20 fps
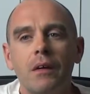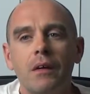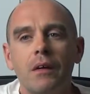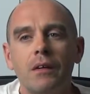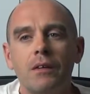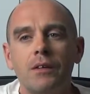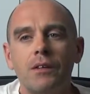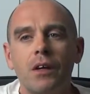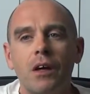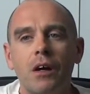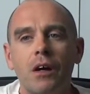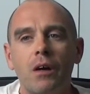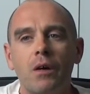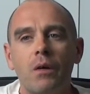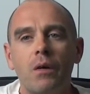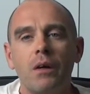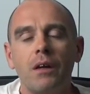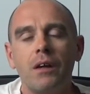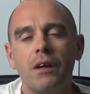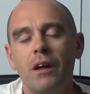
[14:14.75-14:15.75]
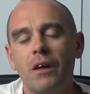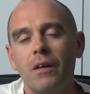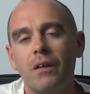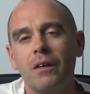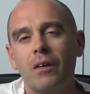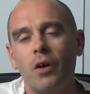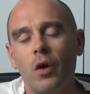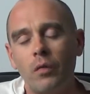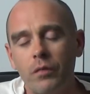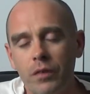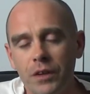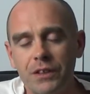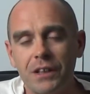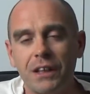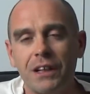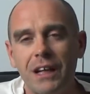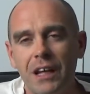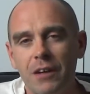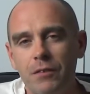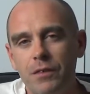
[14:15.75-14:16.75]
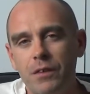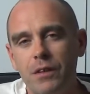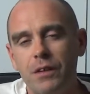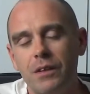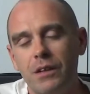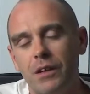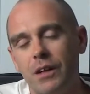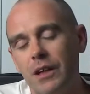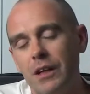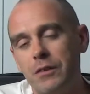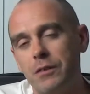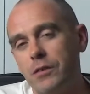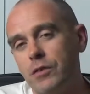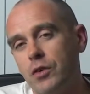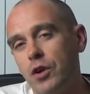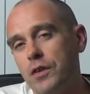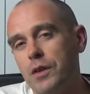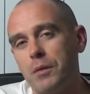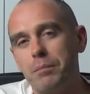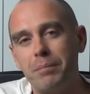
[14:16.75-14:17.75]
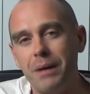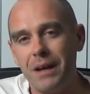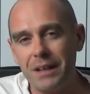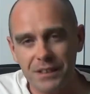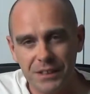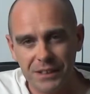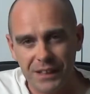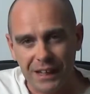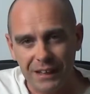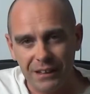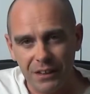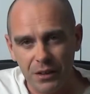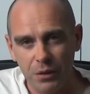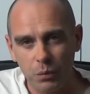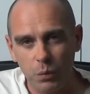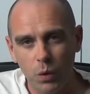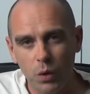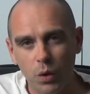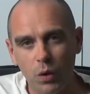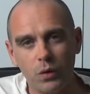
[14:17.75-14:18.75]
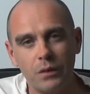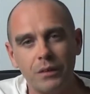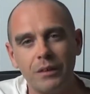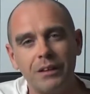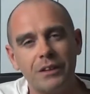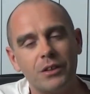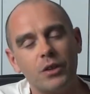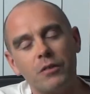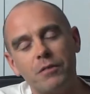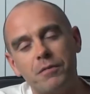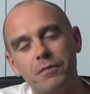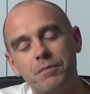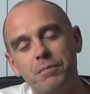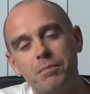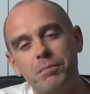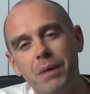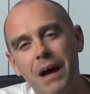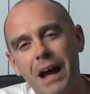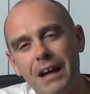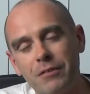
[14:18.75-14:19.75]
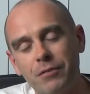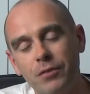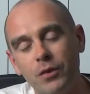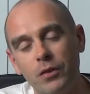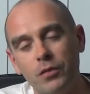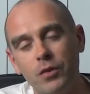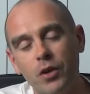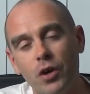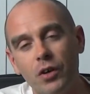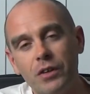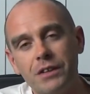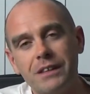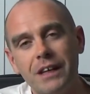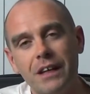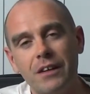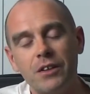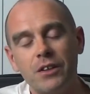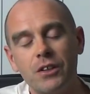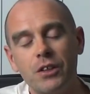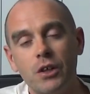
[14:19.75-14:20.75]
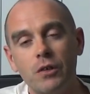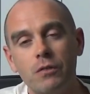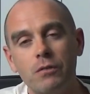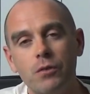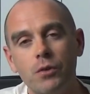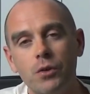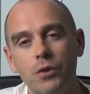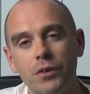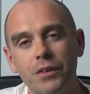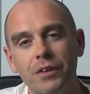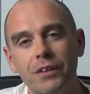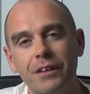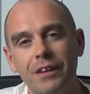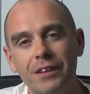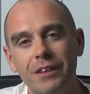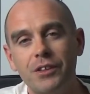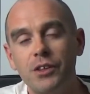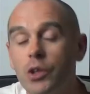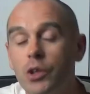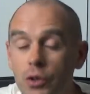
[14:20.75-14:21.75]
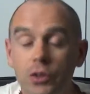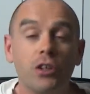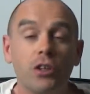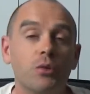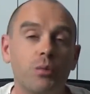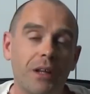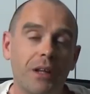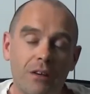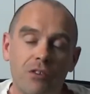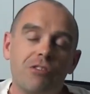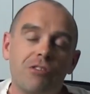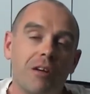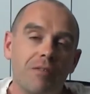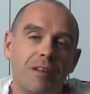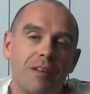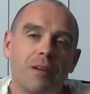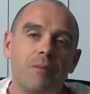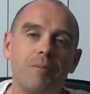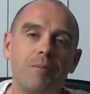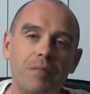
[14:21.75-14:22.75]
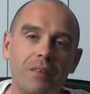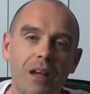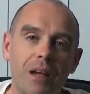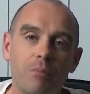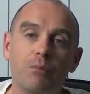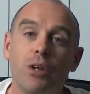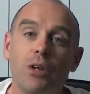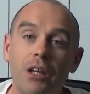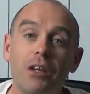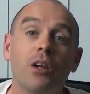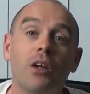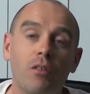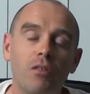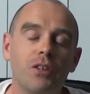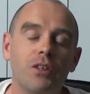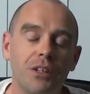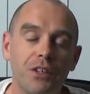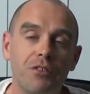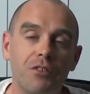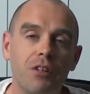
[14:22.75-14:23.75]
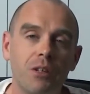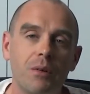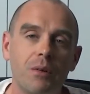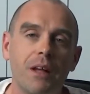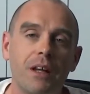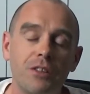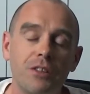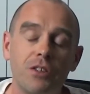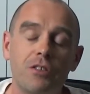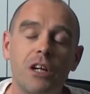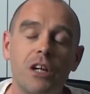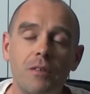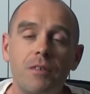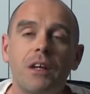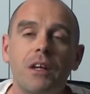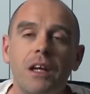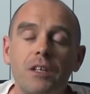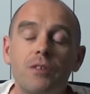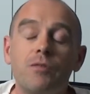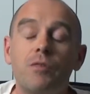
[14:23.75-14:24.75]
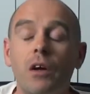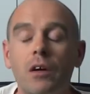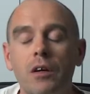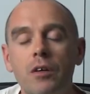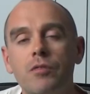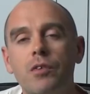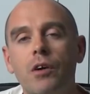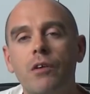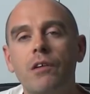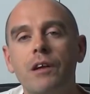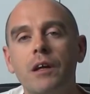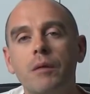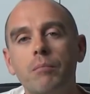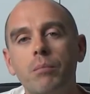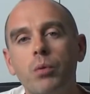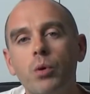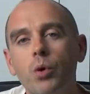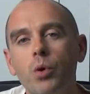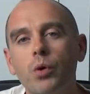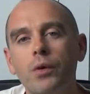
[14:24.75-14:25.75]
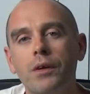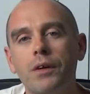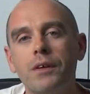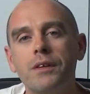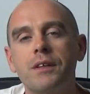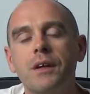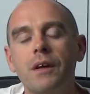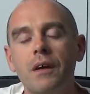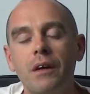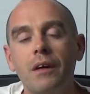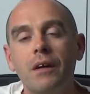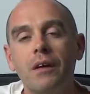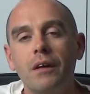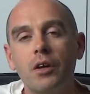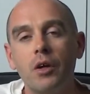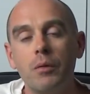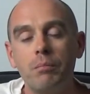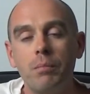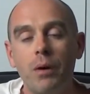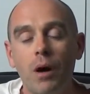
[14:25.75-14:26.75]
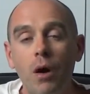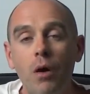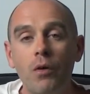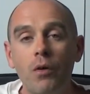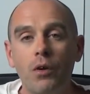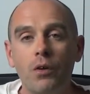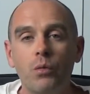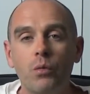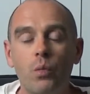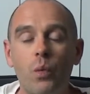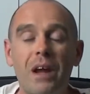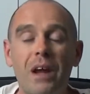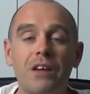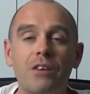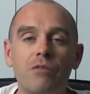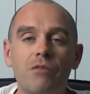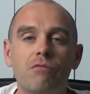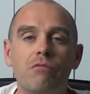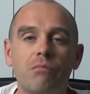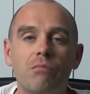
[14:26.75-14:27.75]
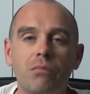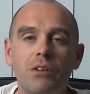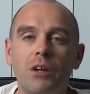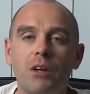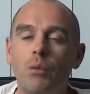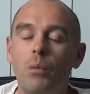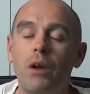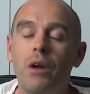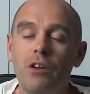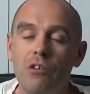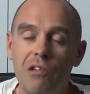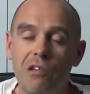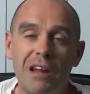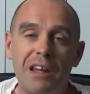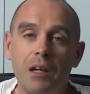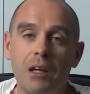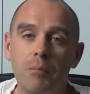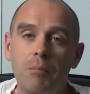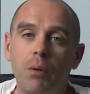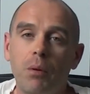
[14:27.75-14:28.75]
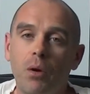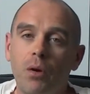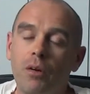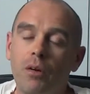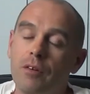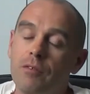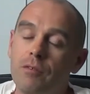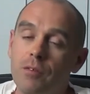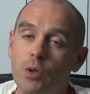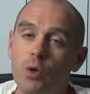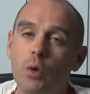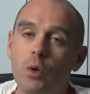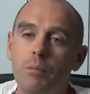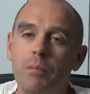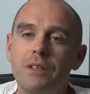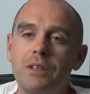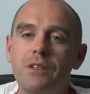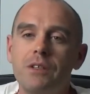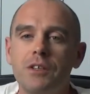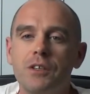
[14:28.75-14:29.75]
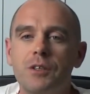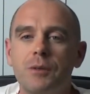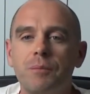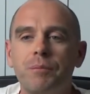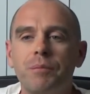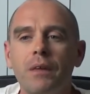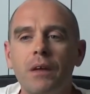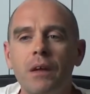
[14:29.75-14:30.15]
So, obviously, if you've got the best site in the world, it's got packed full of content and so forth, it's useless without traffic. You'll obviously agree with that. So traffic is very, very important component when creating a blog for your business.